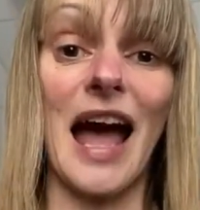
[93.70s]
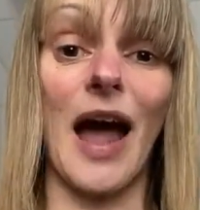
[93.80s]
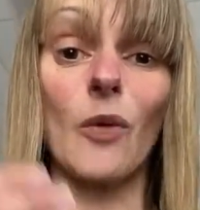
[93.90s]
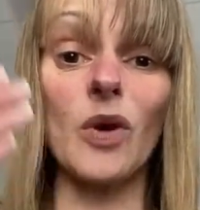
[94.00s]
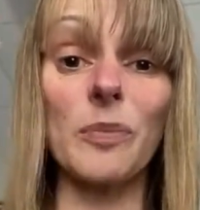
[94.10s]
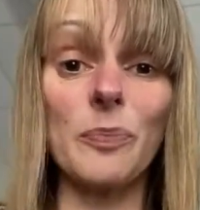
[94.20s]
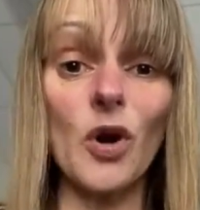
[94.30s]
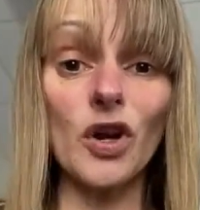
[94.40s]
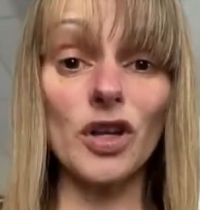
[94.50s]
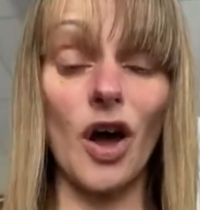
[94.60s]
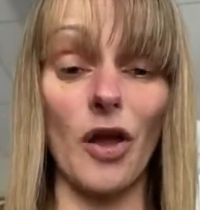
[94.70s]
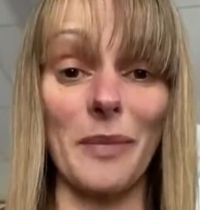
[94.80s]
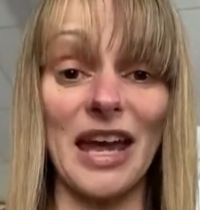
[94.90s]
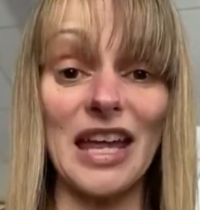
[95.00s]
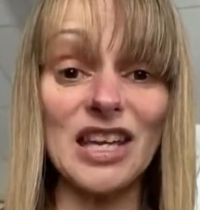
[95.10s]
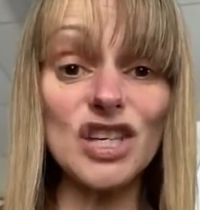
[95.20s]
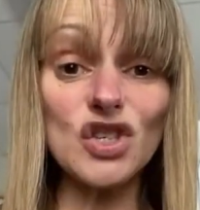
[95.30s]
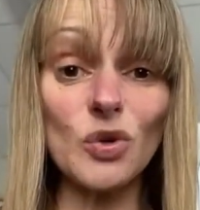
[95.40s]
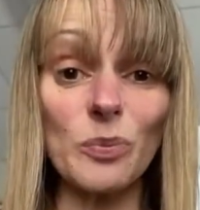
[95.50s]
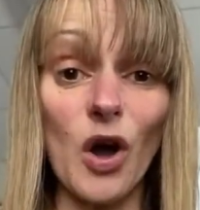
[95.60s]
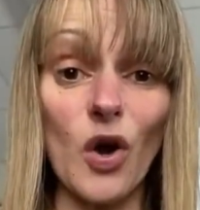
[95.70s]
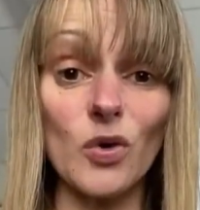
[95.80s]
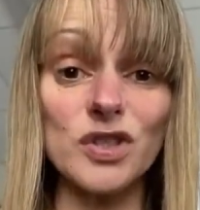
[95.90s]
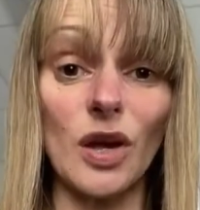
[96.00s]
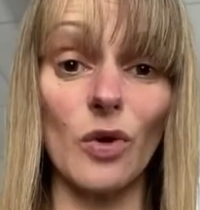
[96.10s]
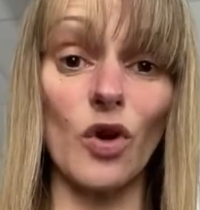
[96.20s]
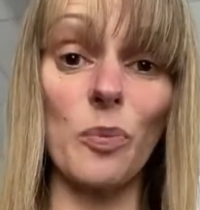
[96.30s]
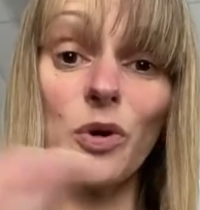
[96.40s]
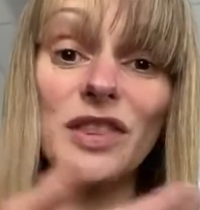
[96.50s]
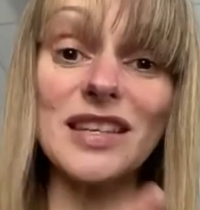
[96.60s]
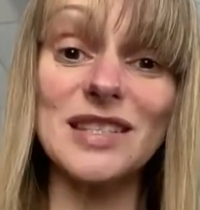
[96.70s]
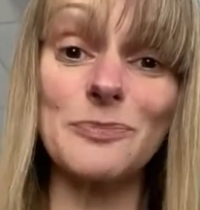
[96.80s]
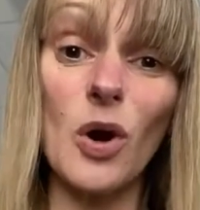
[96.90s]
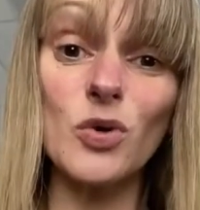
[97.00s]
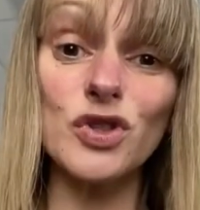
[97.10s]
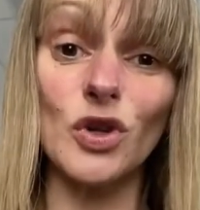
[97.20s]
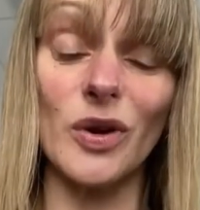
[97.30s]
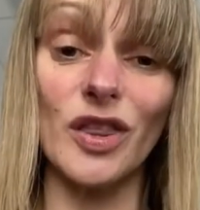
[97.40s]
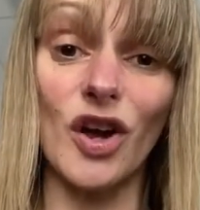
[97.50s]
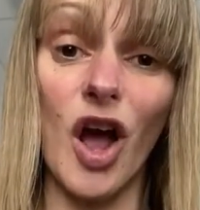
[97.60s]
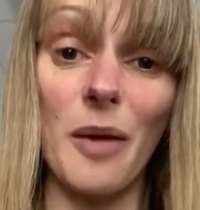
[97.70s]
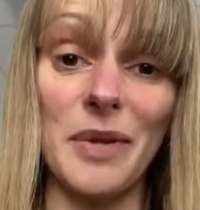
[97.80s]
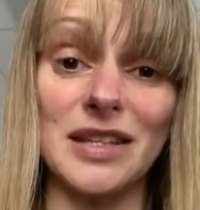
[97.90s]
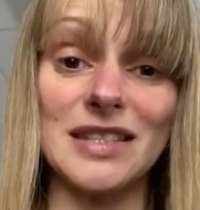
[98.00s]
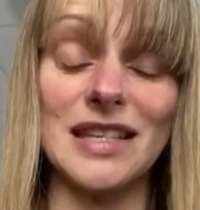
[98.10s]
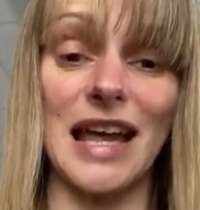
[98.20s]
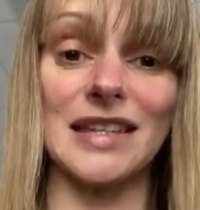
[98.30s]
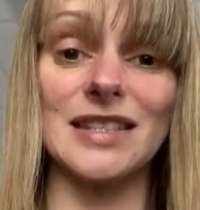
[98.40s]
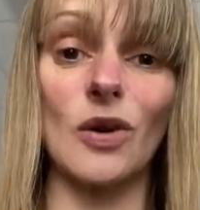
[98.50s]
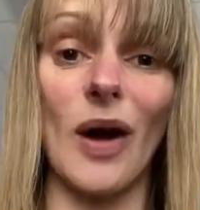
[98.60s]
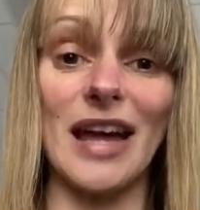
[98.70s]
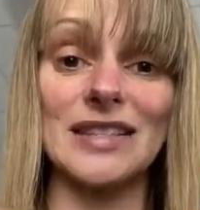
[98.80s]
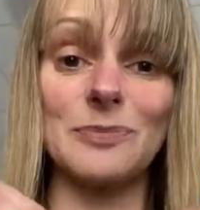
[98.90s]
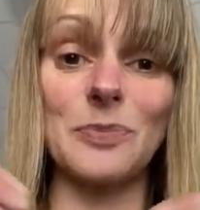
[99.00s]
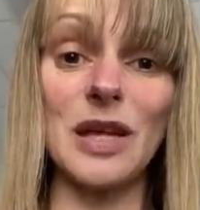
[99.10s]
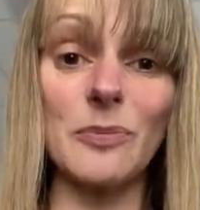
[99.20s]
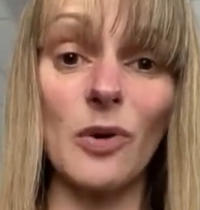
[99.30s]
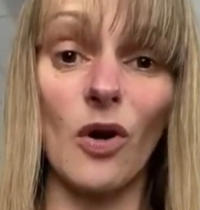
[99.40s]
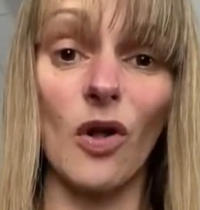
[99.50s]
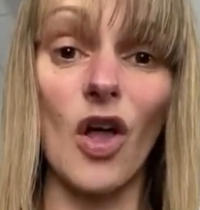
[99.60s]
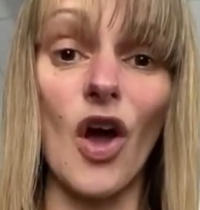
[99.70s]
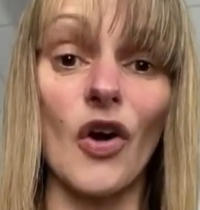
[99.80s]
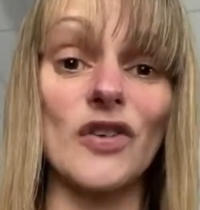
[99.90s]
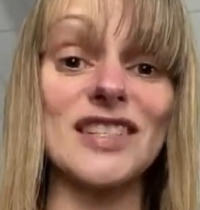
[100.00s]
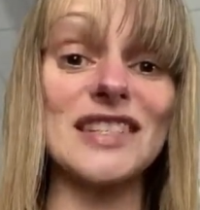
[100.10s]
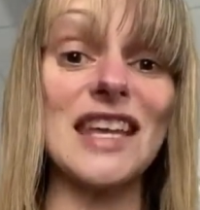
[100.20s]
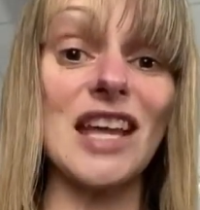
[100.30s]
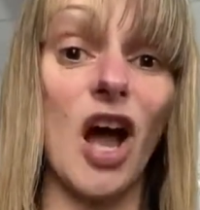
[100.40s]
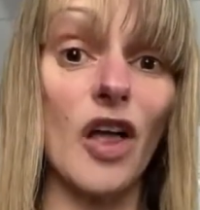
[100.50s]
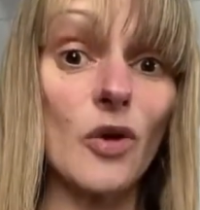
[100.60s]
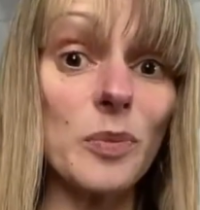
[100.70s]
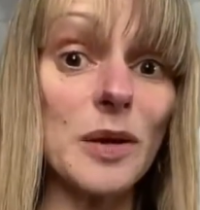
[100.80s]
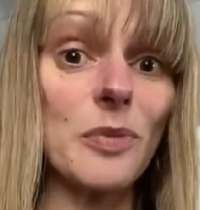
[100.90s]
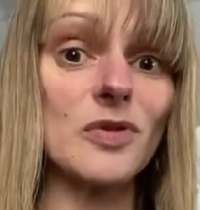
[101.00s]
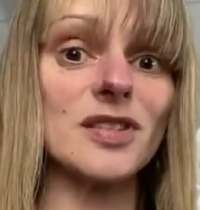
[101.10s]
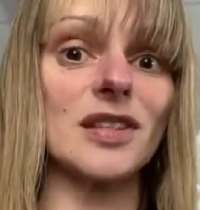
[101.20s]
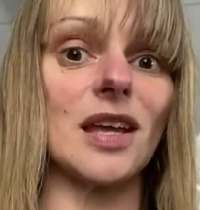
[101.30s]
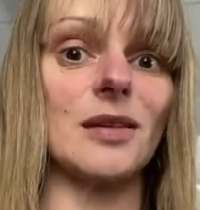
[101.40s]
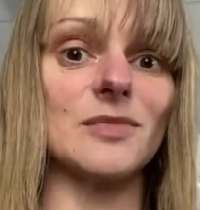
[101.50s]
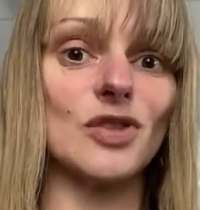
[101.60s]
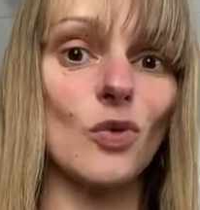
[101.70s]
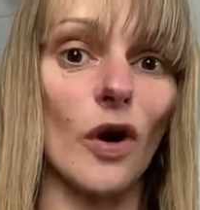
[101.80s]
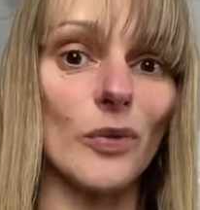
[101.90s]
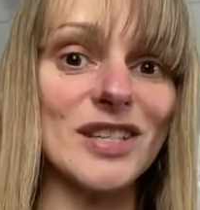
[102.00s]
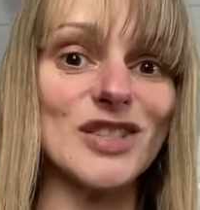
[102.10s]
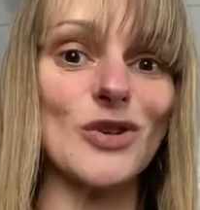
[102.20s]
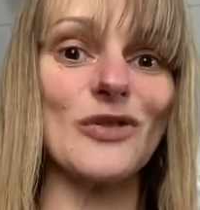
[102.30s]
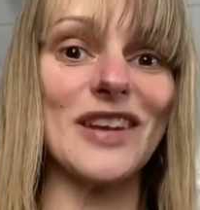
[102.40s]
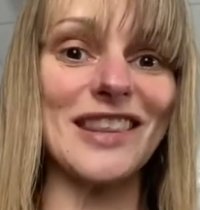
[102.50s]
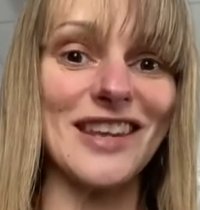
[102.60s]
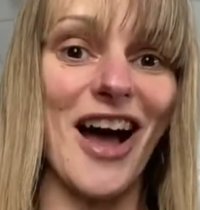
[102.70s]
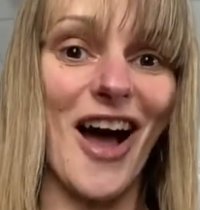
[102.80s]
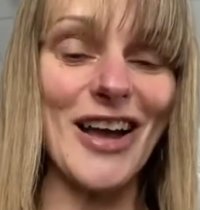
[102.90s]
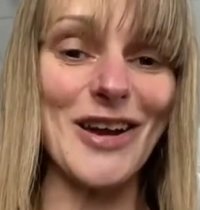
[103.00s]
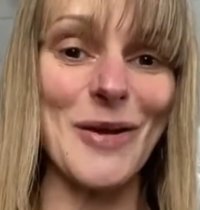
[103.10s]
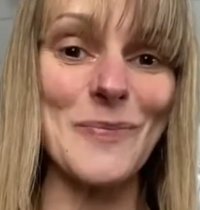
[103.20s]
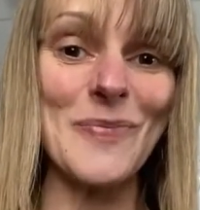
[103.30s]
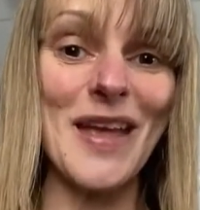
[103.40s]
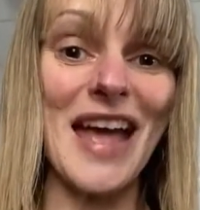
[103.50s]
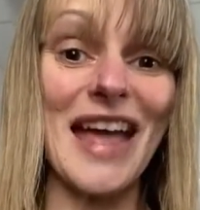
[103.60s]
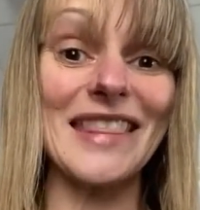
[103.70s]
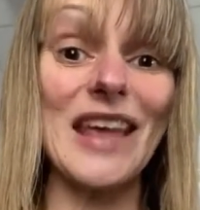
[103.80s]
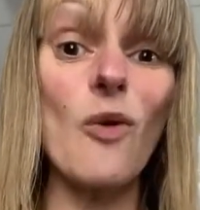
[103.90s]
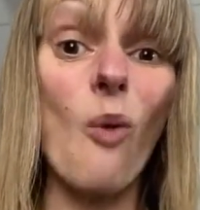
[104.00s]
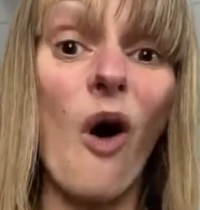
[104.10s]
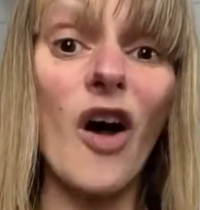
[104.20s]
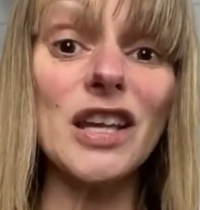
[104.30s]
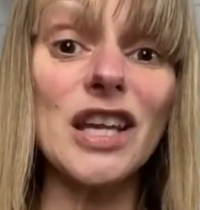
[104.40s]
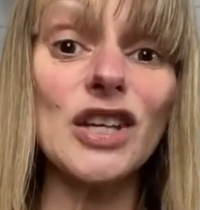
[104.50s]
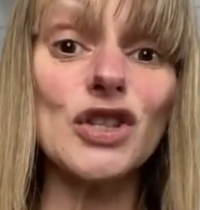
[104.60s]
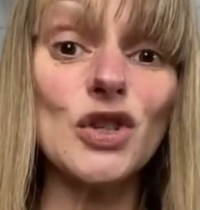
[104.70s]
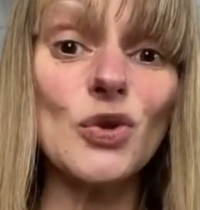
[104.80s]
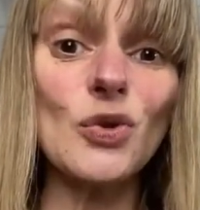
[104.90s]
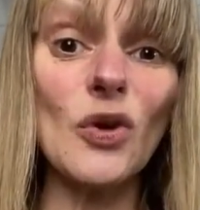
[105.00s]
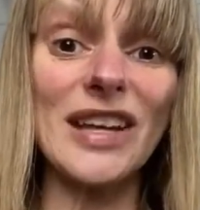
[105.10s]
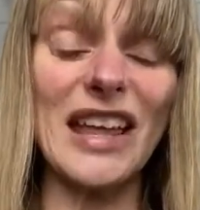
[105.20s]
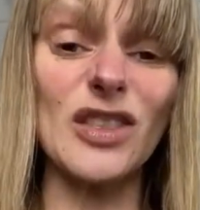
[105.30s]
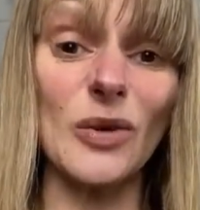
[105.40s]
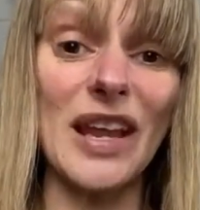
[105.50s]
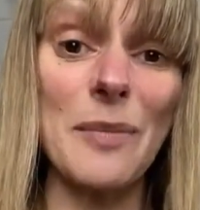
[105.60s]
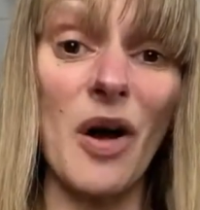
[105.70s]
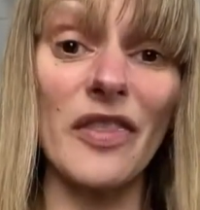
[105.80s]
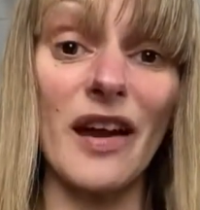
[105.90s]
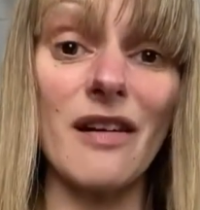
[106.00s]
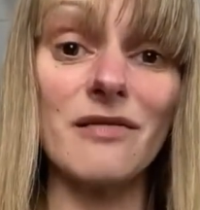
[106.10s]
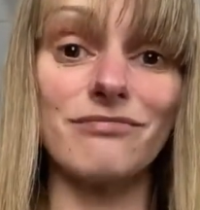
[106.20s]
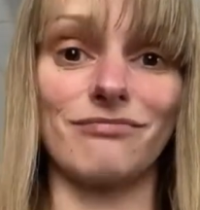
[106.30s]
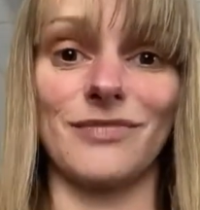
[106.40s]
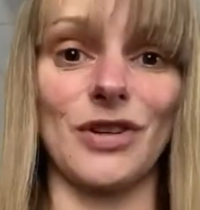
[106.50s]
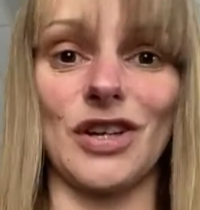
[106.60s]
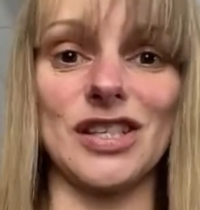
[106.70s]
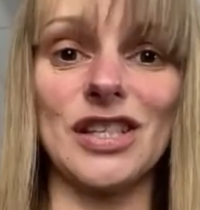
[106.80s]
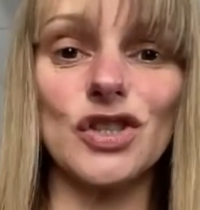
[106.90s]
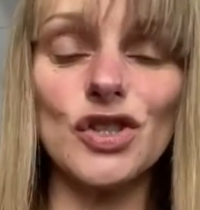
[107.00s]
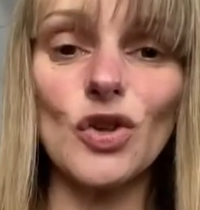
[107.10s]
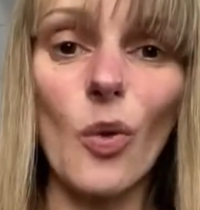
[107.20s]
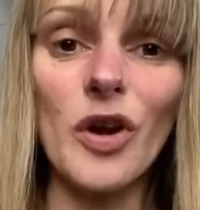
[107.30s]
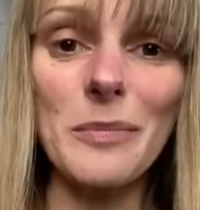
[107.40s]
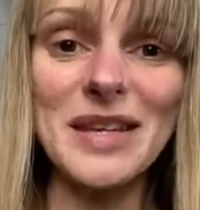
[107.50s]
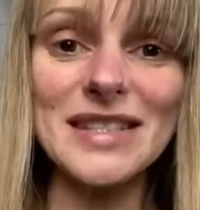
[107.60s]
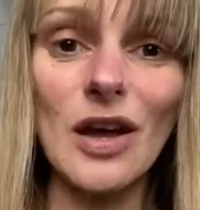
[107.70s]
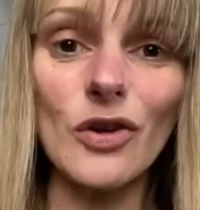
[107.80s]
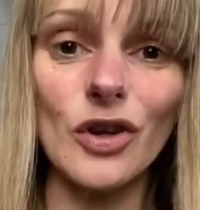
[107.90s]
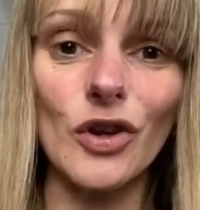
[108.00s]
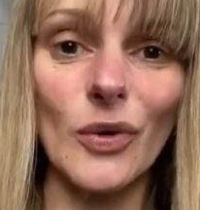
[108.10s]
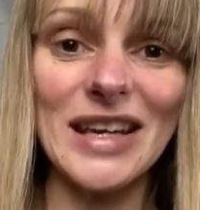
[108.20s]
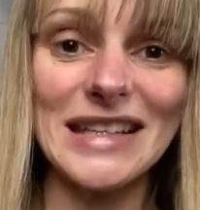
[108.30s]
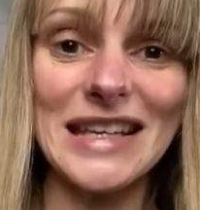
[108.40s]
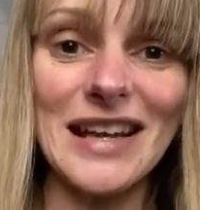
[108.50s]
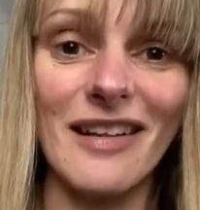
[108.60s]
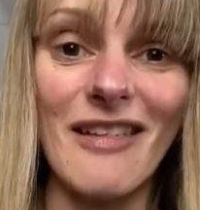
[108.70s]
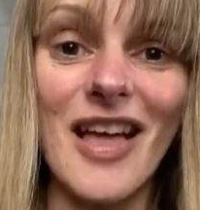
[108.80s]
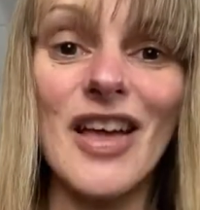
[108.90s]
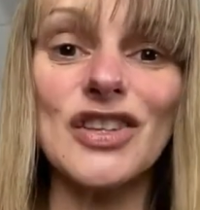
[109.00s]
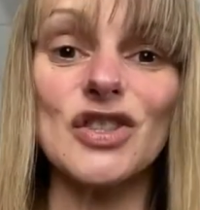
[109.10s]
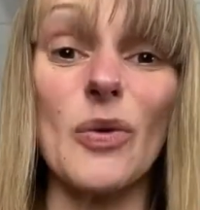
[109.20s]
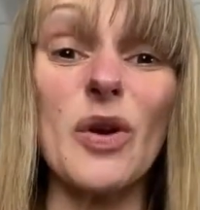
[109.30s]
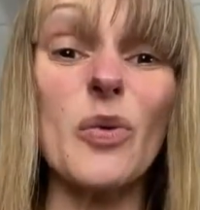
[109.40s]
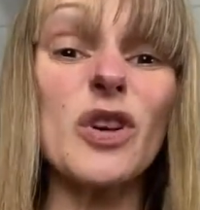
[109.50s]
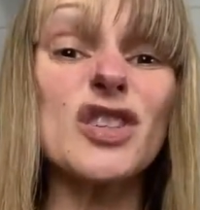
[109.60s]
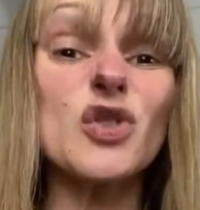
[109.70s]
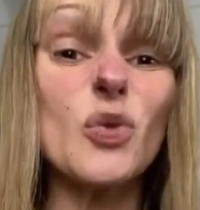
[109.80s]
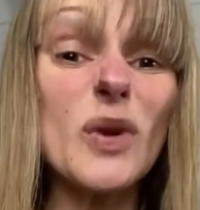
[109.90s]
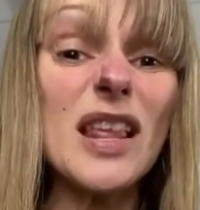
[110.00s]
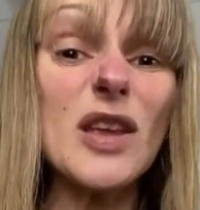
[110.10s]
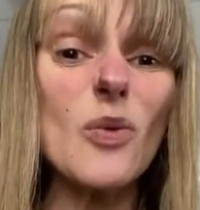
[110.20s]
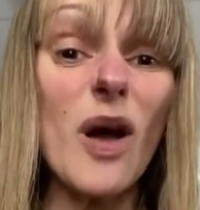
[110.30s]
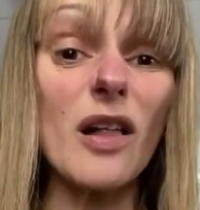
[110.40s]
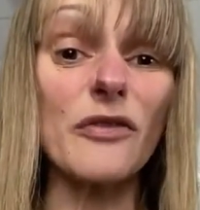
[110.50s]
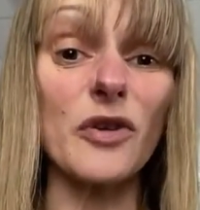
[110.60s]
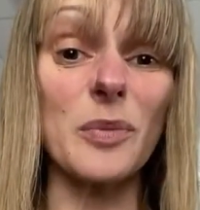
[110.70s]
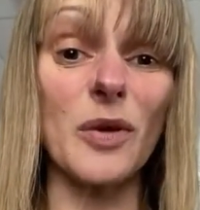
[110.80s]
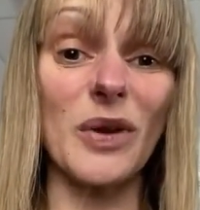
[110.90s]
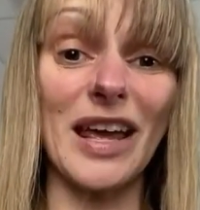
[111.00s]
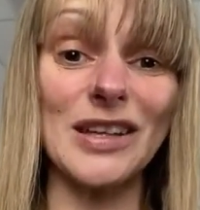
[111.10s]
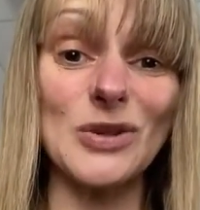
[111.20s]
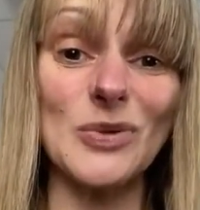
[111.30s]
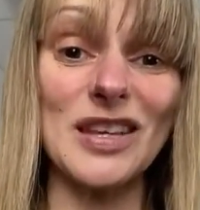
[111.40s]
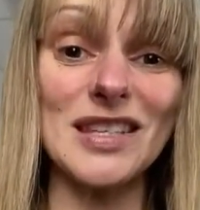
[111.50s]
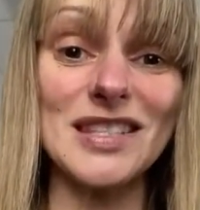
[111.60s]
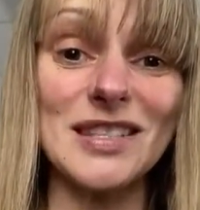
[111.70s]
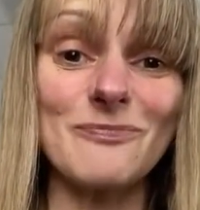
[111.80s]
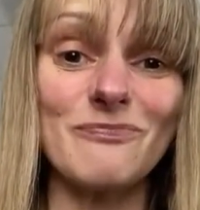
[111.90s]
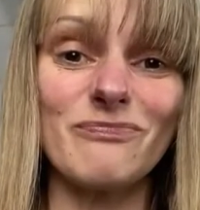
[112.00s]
I will put on my initial post, I will go put this poster in the comments. And so as people are seeing other people's names who are reserving the item, they want to get their name on there because they just don't want to miss out on a great deal. So it works really well for me when I do this.